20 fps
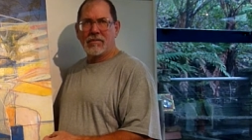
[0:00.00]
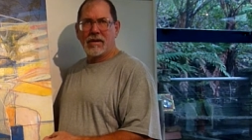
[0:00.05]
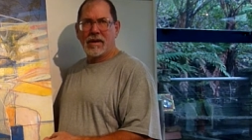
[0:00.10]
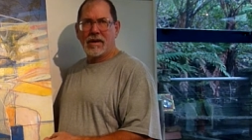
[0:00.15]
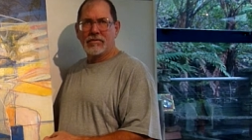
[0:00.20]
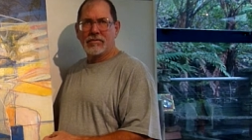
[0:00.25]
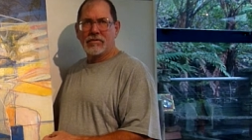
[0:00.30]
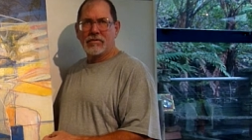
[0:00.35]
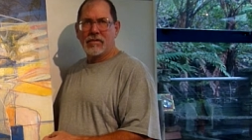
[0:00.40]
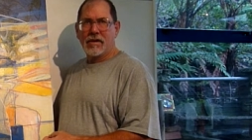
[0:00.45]

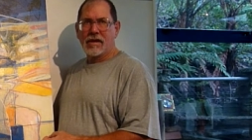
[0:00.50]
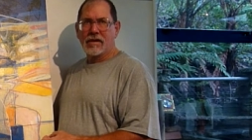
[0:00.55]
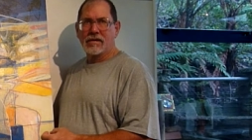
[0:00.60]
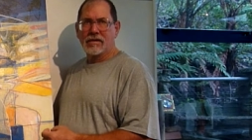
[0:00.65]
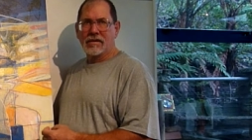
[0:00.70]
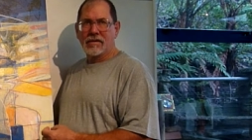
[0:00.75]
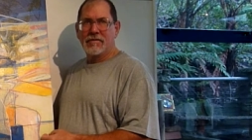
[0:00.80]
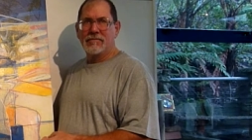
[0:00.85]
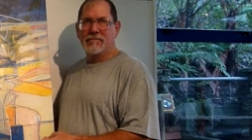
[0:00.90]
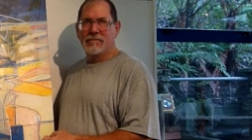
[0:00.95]

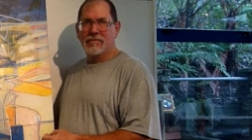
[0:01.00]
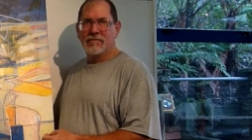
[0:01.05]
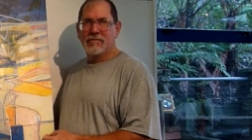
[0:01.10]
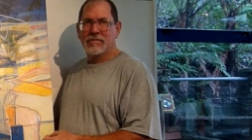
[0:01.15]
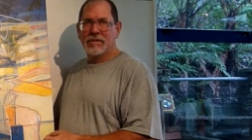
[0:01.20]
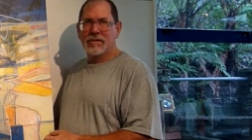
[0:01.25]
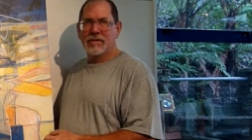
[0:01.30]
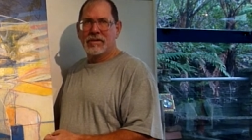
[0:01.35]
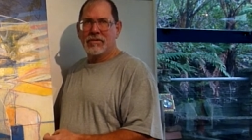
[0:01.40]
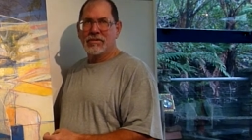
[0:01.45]
abstractly,
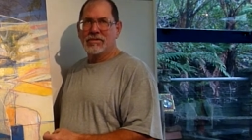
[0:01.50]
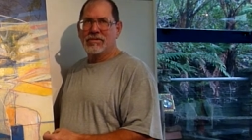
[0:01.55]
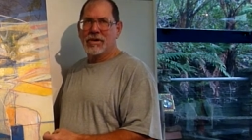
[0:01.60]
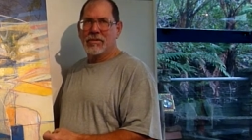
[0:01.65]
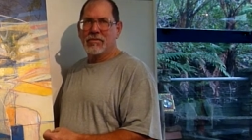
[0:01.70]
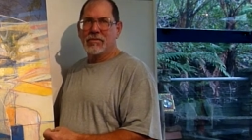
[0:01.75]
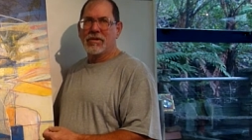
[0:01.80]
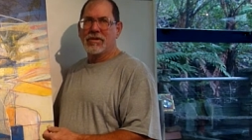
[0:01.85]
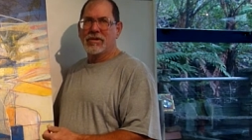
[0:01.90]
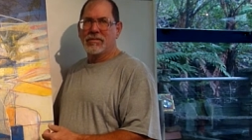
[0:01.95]
which
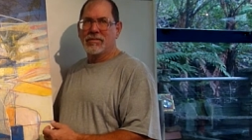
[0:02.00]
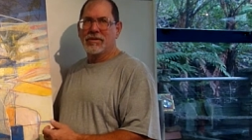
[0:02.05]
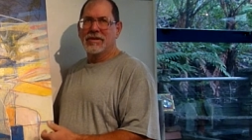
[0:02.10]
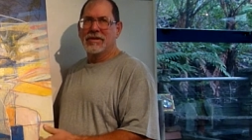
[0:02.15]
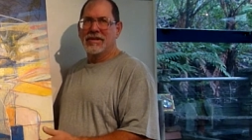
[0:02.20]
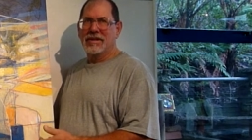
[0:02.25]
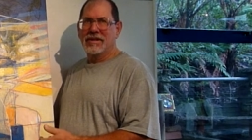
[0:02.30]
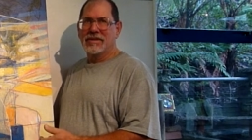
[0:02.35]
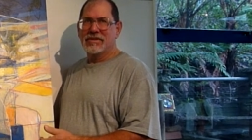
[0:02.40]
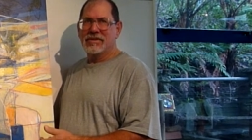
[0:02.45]
I'm really
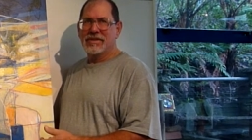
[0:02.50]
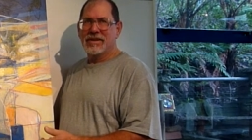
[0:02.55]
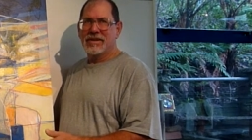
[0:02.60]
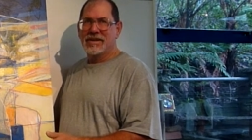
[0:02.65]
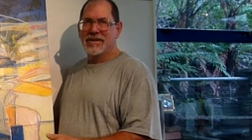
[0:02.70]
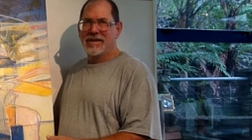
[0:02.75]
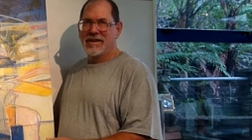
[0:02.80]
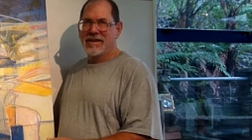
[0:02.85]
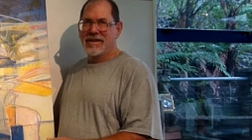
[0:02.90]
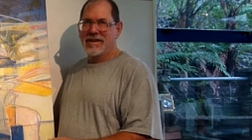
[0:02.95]
pleased.
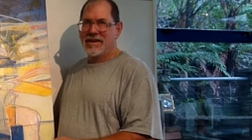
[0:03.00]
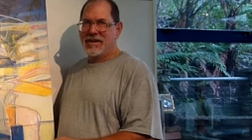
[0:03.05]
Mm-hmm.